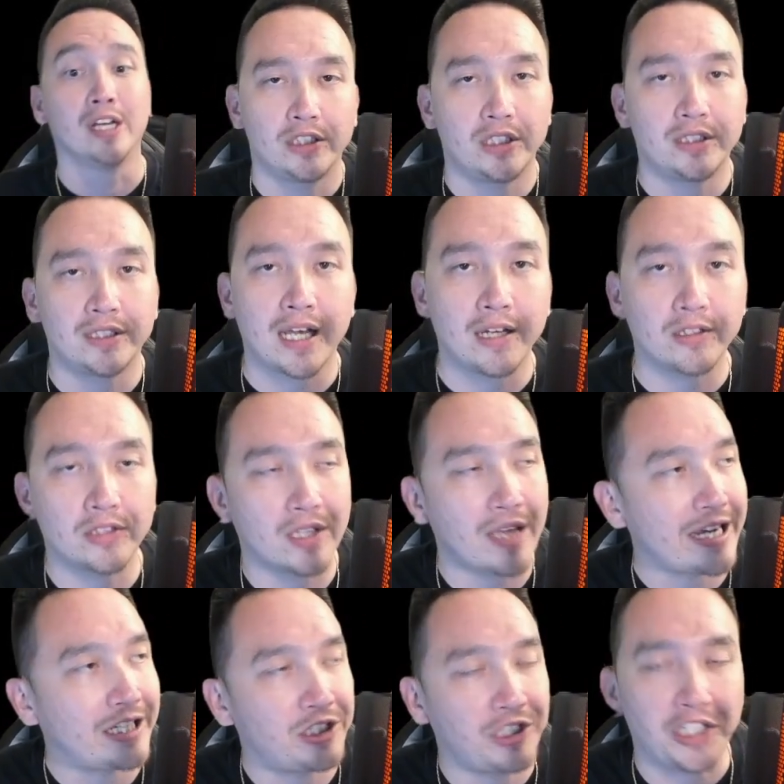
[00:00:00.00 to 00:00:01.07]
She sounds
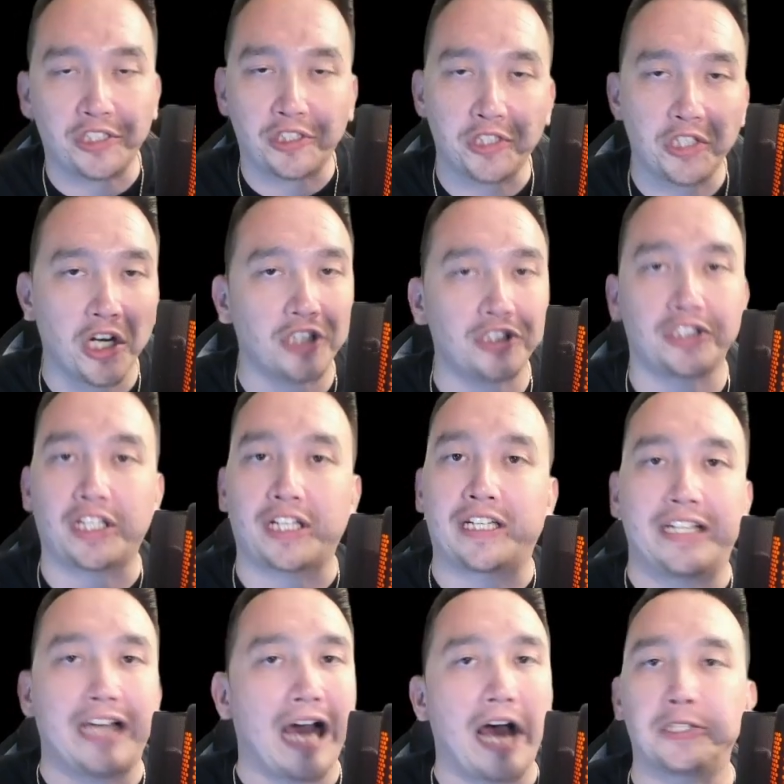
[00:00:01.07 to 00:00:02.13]
like she's just a
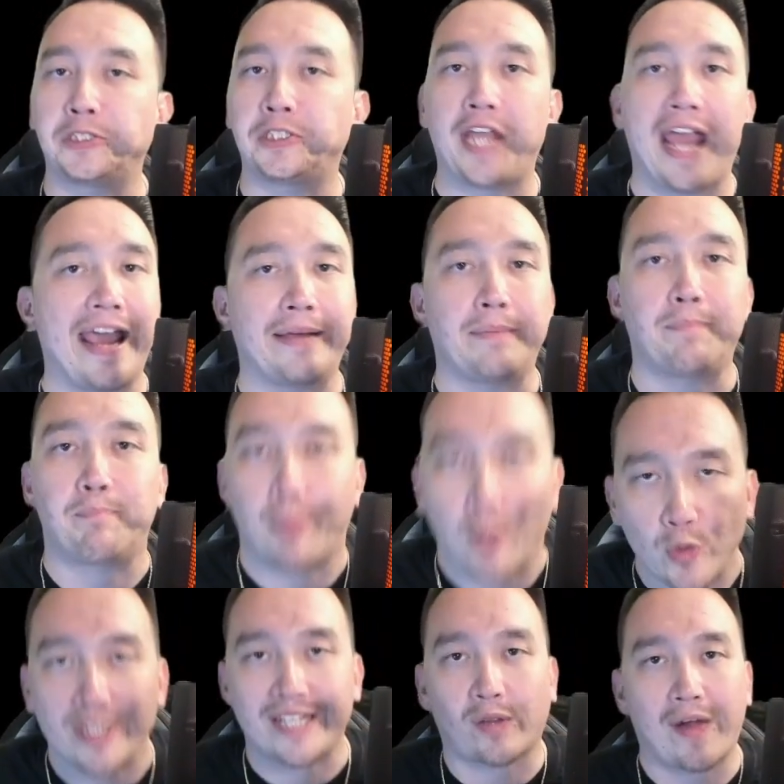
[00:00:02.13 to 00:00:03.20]
gosh dang
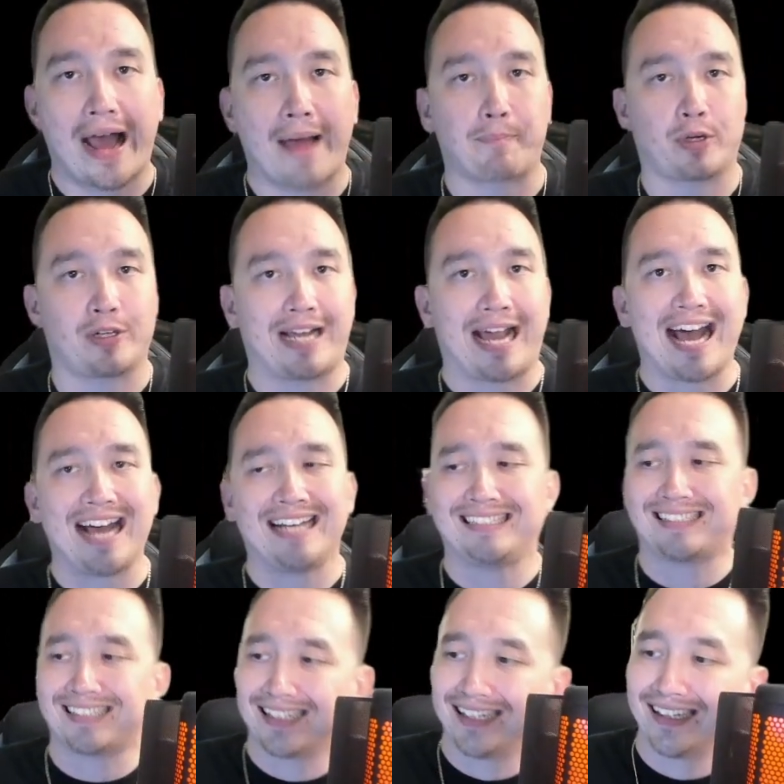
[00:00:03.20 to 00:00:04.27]
booty clapper,
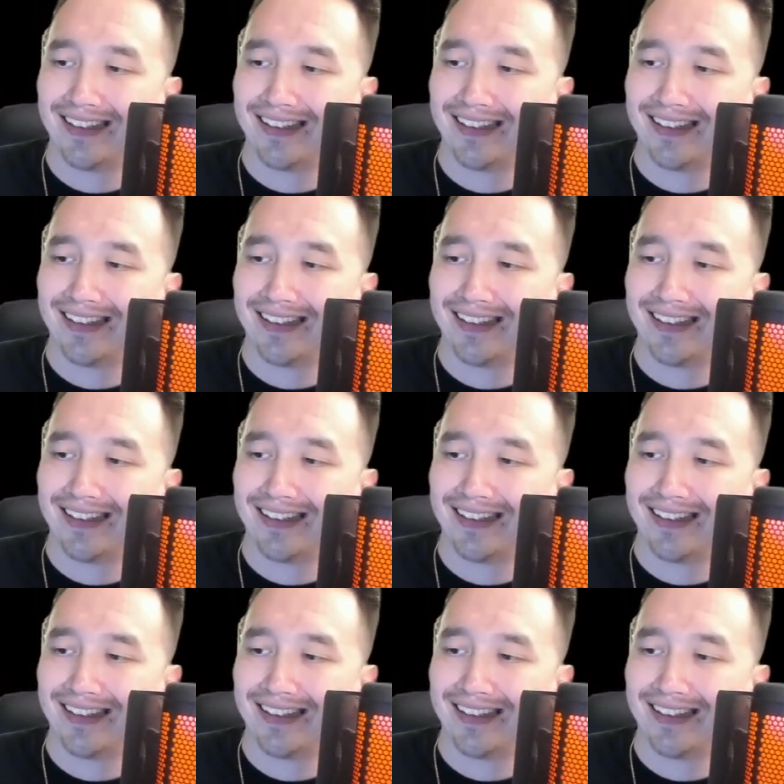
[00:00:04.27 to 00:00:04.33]
guys.